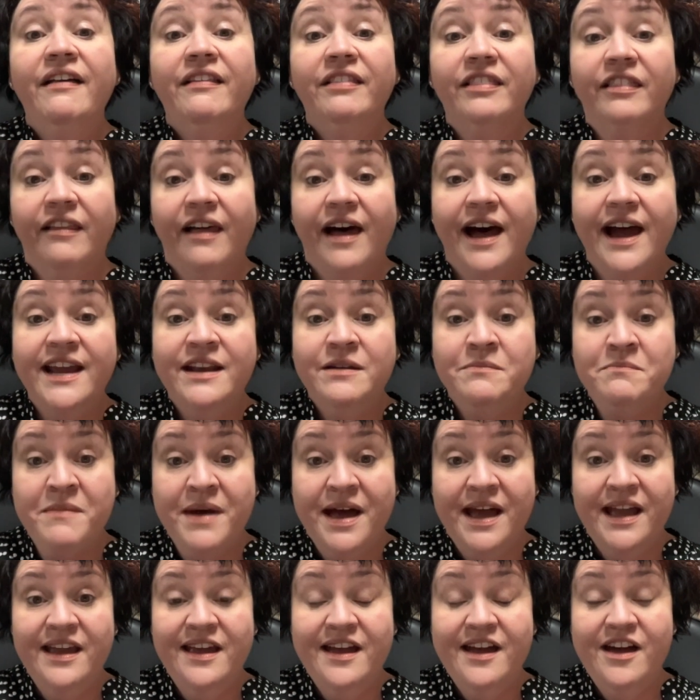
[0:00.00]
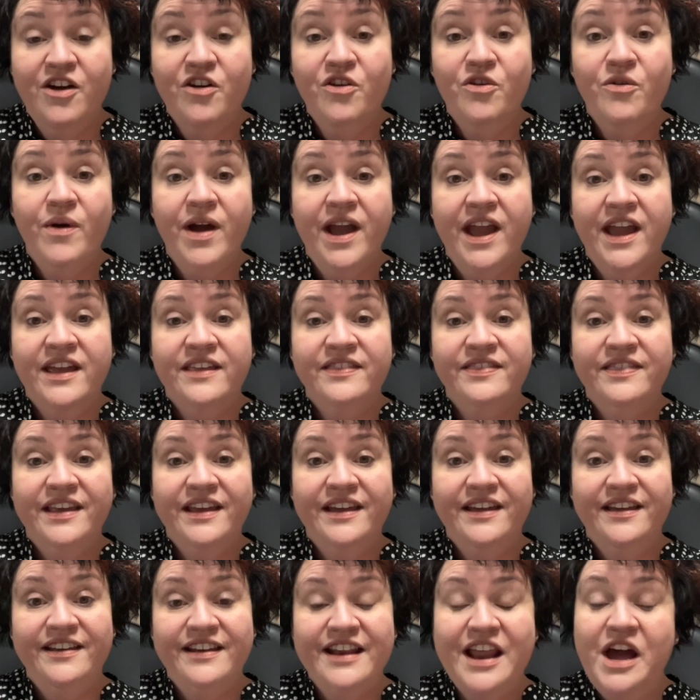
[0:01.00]
light mayo and
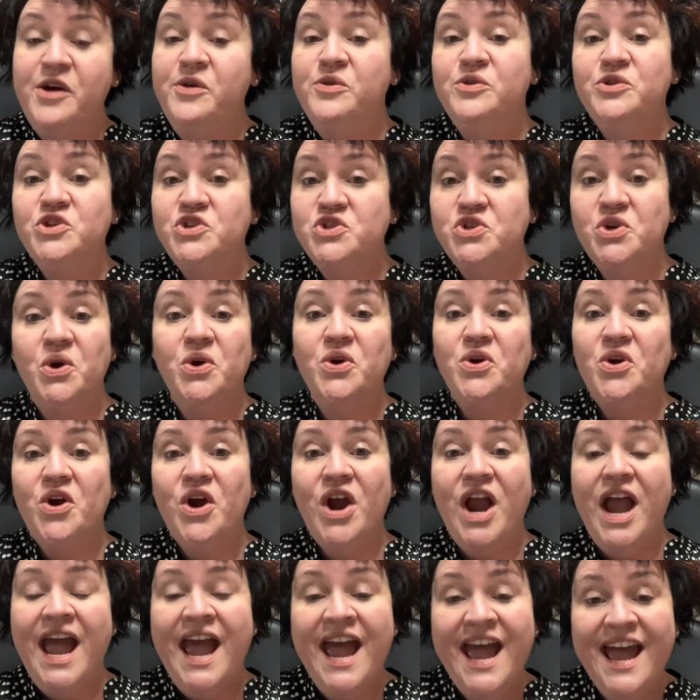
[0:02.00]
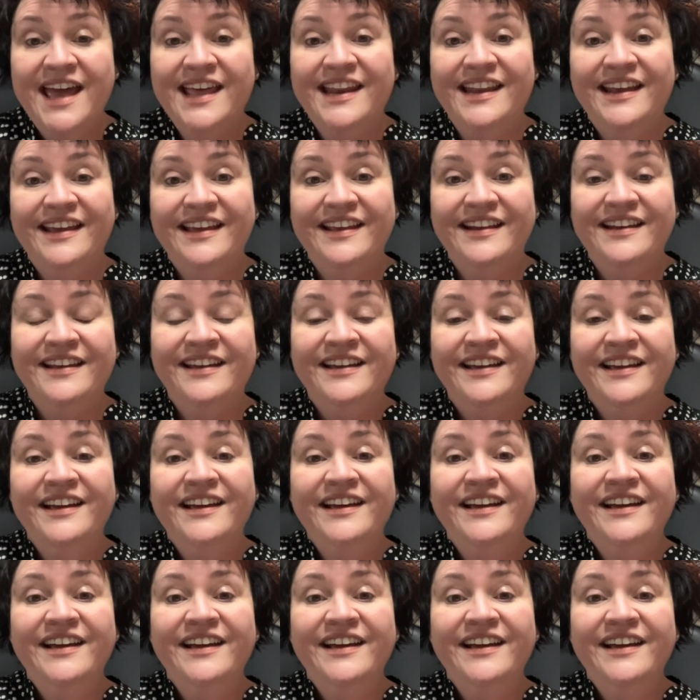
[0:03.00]
the no sugar added